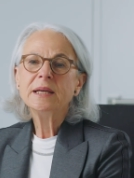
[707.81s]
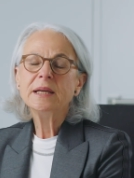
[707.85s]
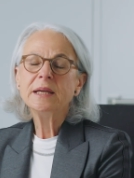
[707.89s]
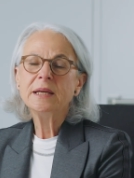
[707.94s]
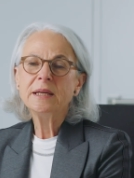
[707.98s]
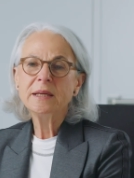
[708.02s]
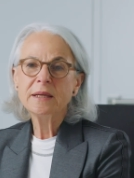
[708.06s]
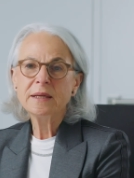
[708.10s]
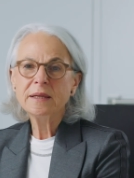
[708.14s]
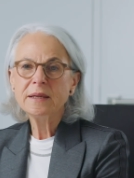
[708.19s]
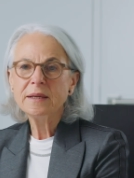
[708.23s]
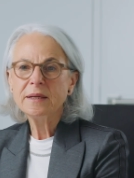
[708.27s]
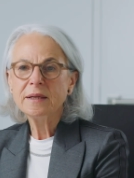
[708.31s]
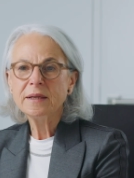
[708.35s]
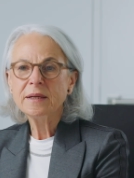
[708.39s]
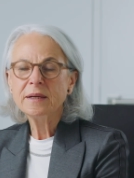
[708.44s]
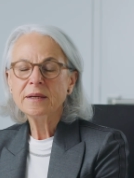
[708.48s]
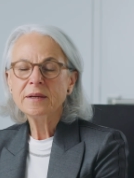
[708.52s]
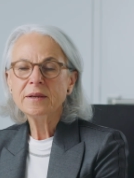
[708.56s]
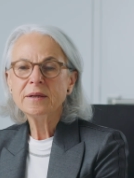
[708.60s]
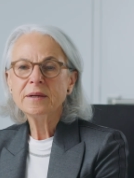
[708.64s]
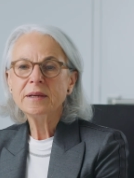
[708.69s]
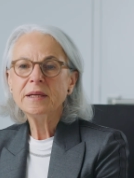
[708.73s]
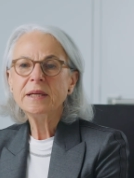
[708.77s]
in
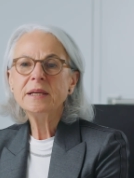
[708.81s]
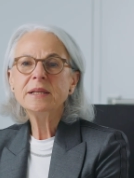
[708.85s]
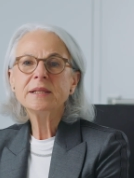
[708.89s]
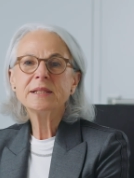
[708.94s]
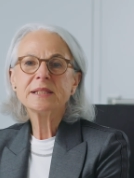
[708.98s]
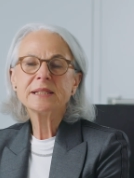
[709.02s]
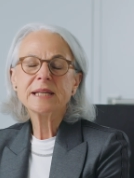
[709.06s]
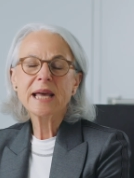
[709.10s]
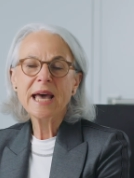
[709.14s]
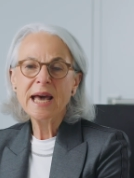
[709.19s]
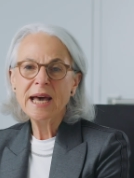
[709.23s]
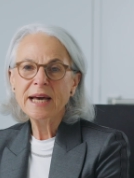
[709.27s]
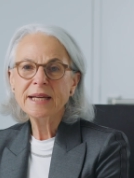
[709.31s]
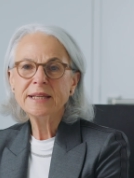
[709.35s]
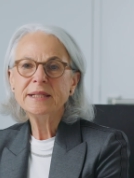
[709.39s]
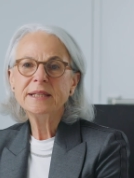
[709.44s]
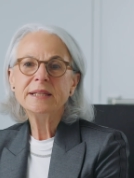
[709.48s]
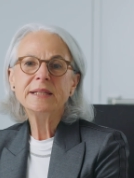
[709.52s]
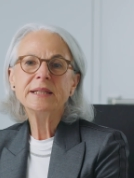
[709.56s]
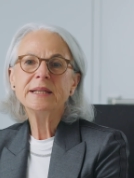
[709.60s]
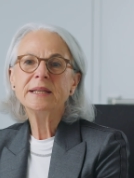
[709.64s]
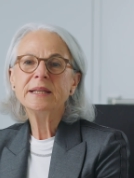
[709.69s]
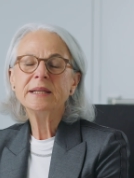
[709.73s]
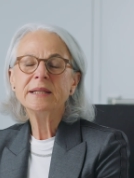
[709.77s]
uh, it's
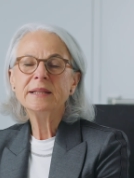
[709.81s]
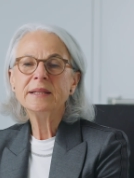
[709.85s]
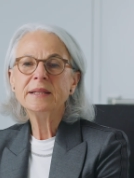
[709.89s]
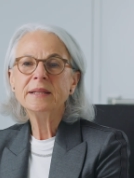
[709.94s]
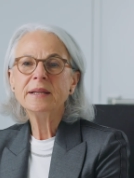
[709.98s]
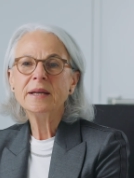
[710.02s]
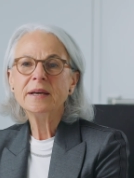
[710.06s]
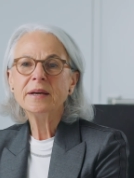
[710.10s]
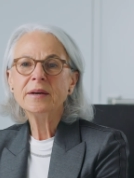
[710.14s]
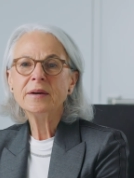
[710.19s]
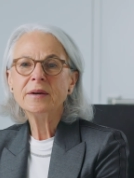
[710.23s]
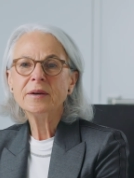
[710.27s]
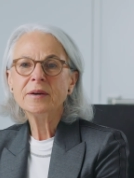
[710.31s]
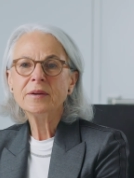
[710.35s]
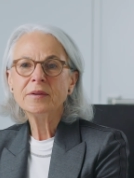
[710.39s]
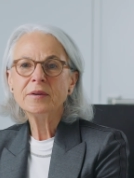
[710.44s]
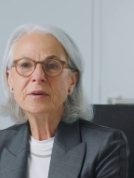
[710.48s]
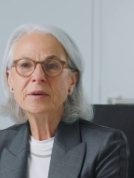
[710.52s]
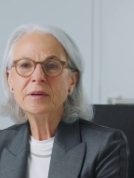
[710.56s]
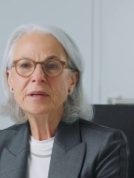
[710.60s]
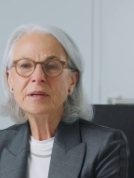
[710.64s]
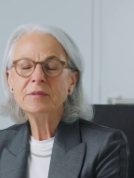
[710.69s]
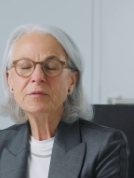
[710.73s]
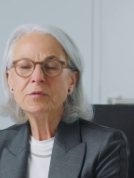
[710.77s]
added in uh,
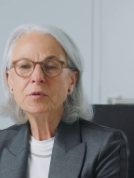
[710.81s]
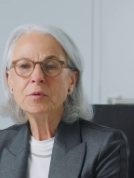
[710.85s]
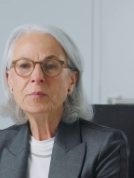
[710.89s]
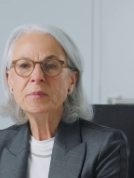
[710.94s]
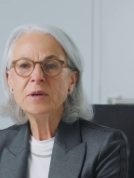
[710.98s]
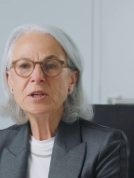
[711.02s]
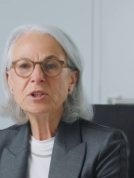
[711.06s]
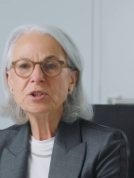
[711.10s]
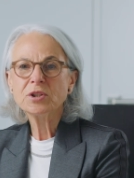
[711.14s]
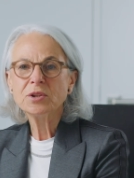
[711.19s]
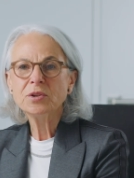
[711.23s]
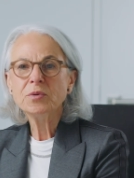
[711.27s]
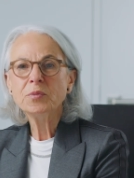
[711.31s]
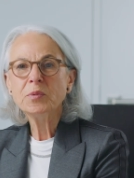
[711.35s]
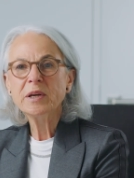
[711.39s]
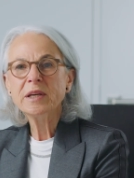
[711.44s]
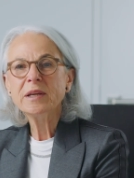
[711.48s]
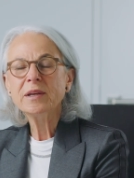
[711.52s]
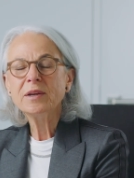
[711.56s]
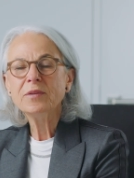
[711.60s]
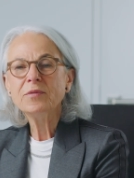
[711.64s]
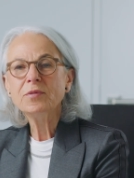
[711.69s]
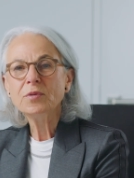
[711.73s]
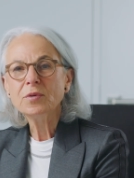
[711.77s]
the information we
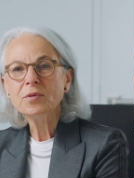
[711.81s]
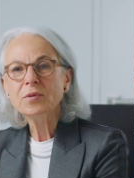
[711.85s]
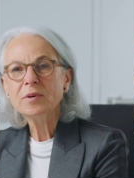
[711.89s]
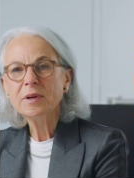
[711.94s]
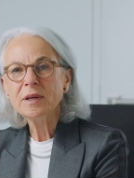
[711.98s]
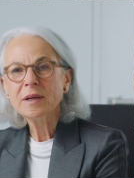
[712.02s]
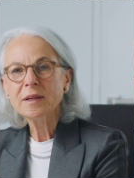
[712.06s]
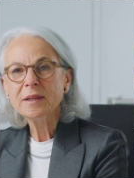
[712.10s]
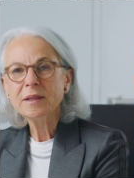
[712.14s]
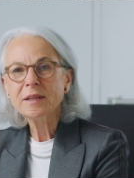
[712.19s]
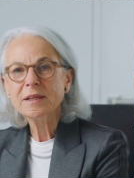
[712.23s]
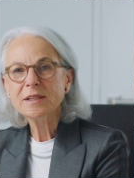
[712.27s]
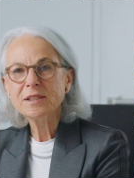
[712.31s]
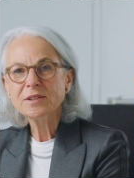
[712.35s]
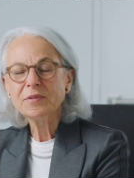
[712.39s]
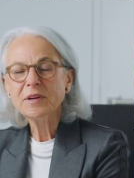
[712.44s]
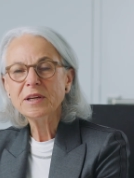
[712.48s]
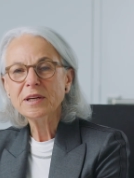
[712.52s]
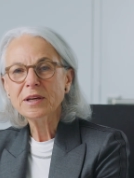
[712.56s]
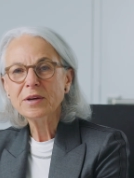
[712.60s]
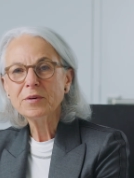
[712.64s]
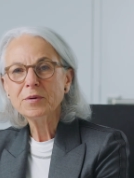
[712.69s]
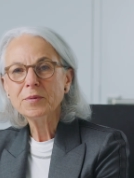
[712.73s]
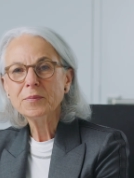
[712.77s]
give you in this
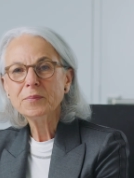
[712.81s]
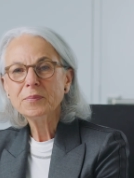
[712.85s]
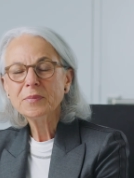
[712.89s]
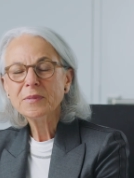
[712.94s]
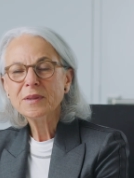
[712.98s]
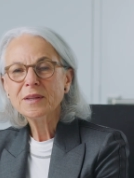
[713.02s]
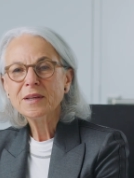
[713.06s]
video.